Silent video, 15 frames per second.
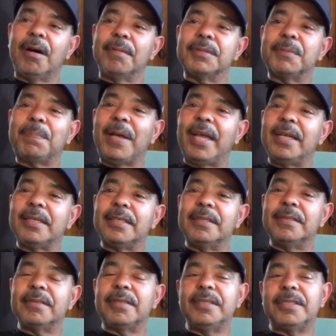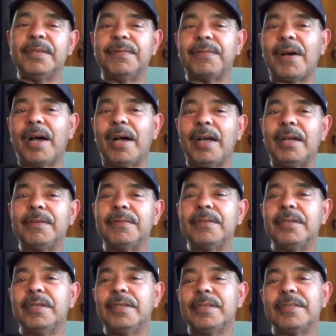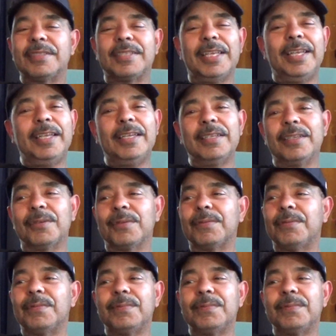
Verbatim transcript: Spank, TC5, Seen